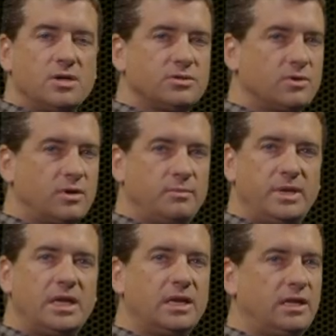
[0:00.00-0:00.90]
So it
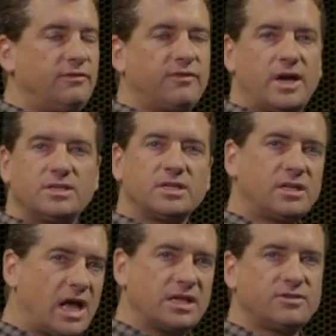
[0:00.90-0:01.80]
immediately finds
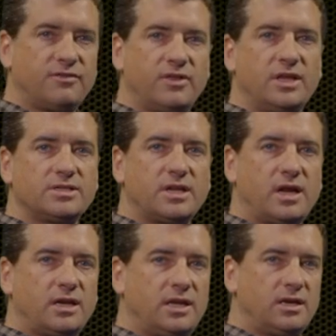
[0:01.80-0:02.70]
lots of things that
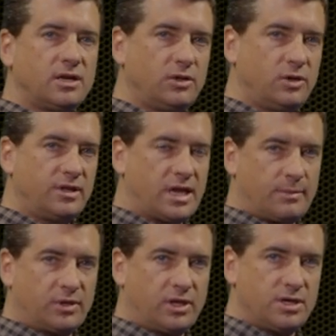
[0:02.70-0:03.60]
I need, including the
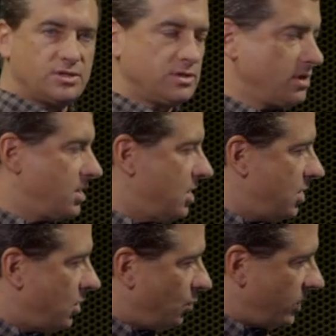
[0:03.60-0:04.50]
application.
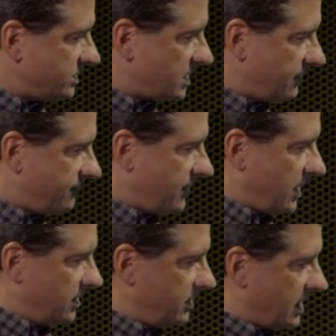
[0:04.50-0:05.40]
Once I
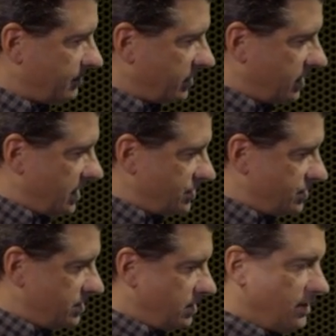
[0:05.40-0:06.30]
find the
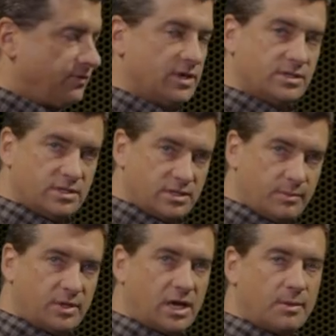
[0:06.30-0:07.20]
application, if this is
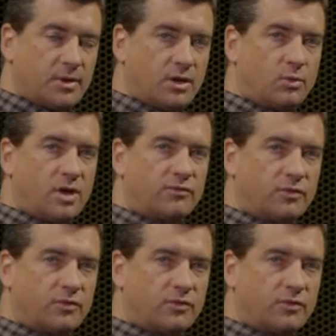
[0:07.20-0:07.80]
something I'm going to run